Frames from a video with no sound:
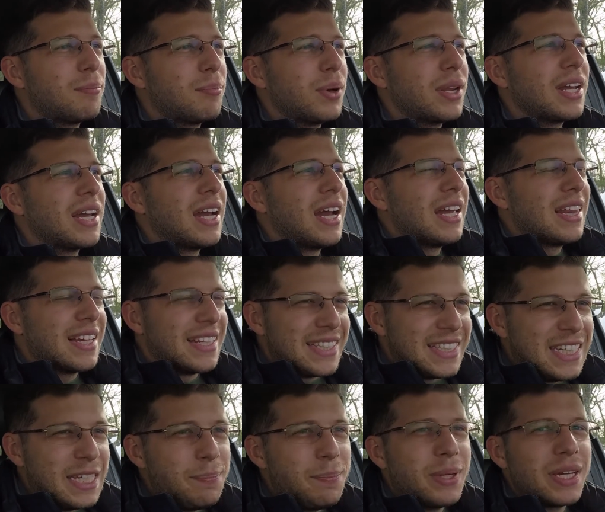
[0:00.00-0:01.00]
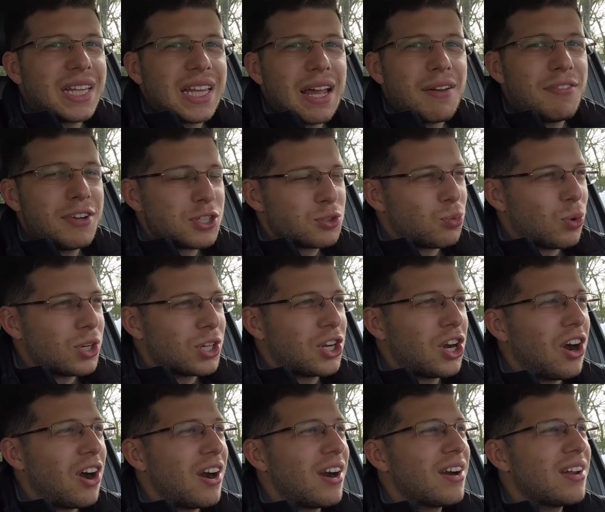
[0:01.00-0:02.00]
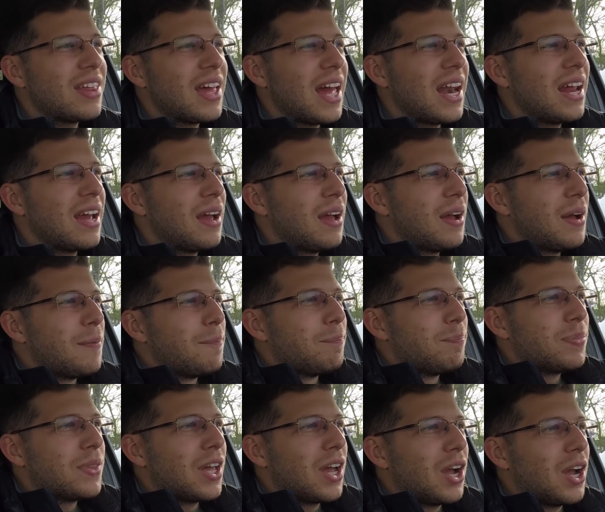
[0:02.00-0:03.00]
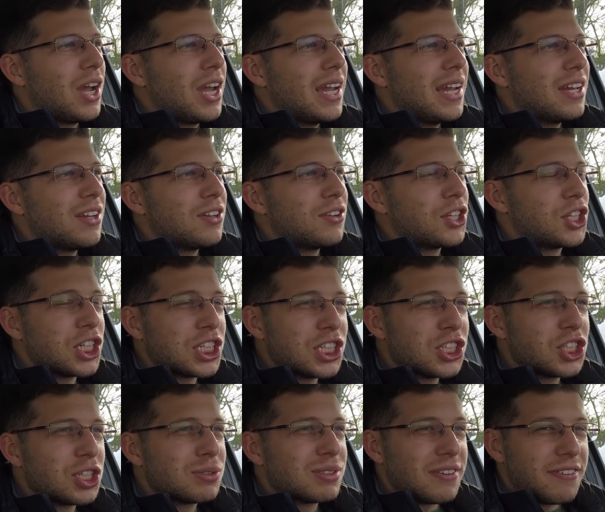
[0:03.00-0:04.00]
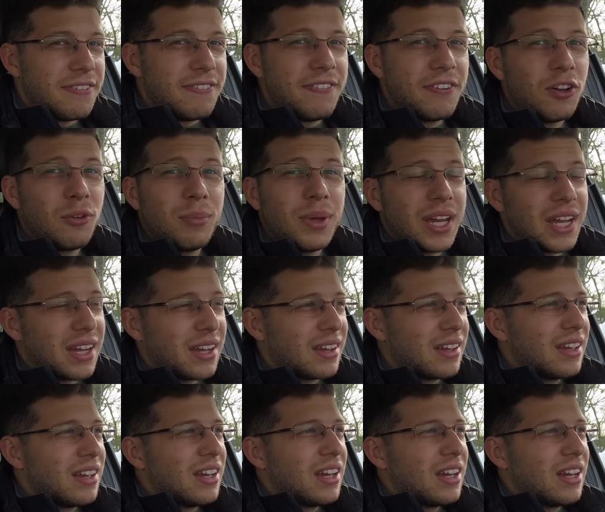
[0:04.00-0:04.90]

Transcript: but the DB11 is one car that, just in terms of filming